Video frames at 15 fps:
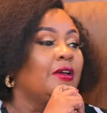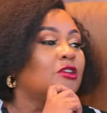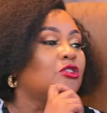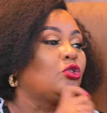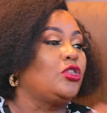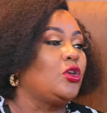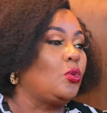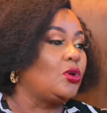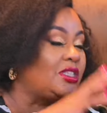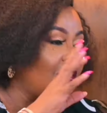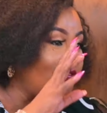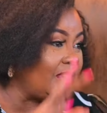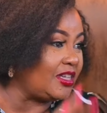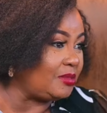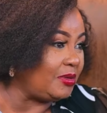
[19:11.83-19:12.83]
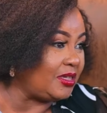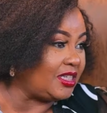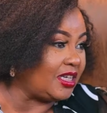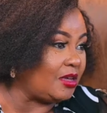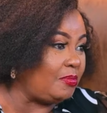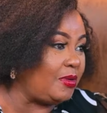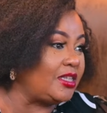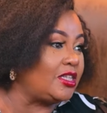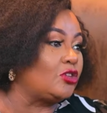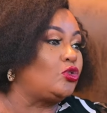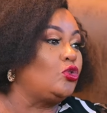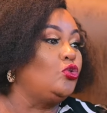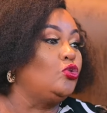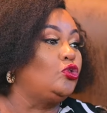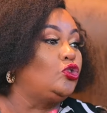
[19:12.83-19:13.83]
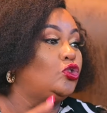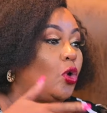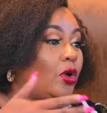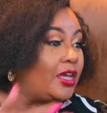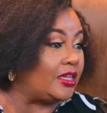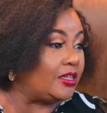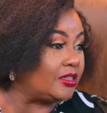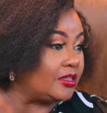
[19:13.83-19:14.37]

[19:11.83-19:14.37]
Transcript: So there was investment taking place. So you joined.